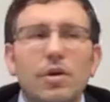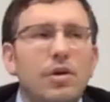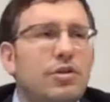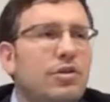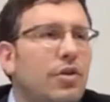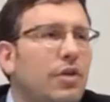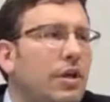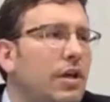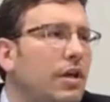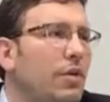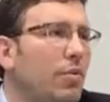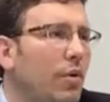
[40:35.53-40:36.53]
So
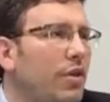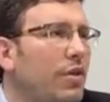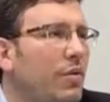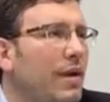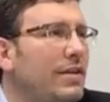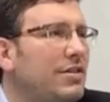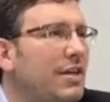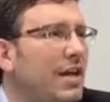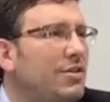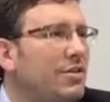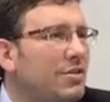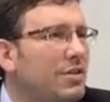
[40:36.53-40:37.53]
what the great
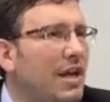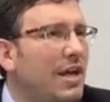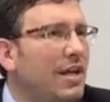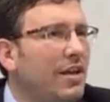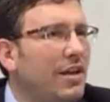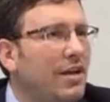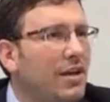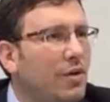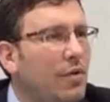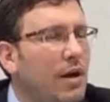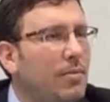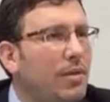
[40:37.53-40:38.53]
sages say, an
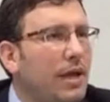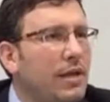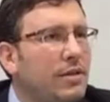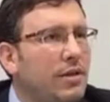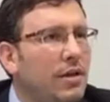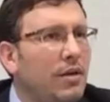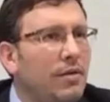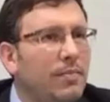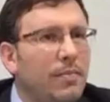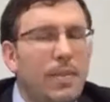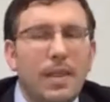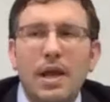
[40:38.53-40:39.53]
incredible idea,
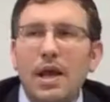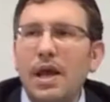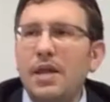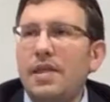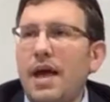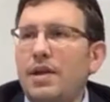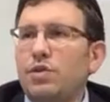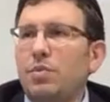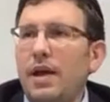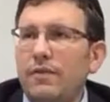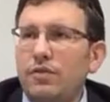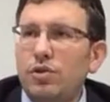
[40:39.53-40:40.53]
that is, we
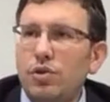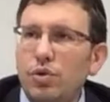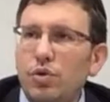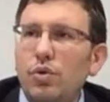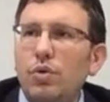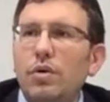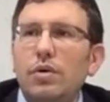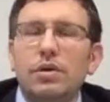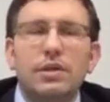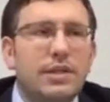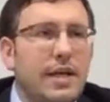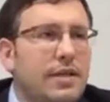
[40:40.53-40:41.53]
have two
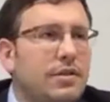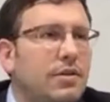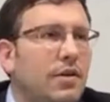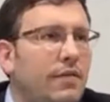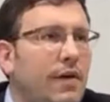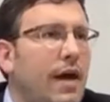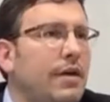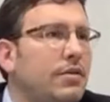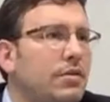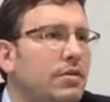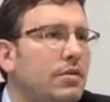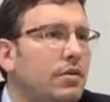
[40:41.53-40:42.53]
sets of
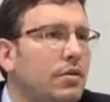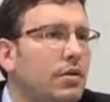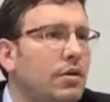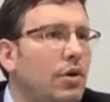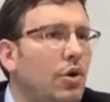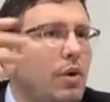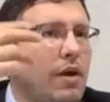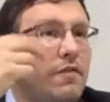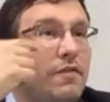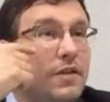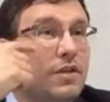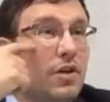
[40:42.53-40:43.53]
eyes. We have
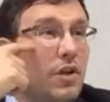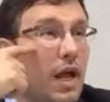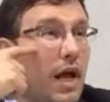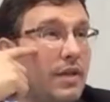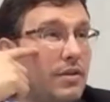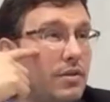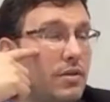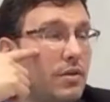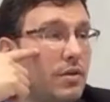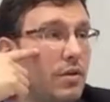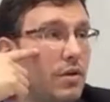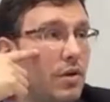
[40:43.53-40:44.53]
physical eyes,
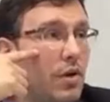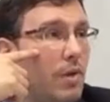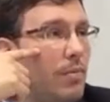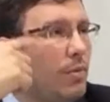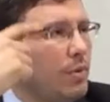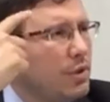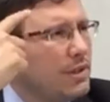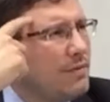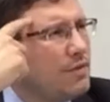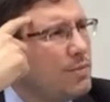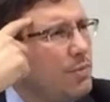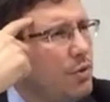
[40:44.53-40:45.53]
but we also have
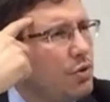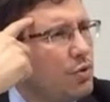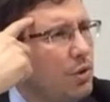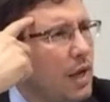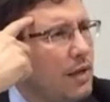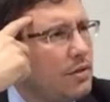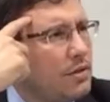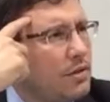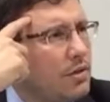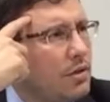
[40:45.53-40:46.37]
spiritual eyes.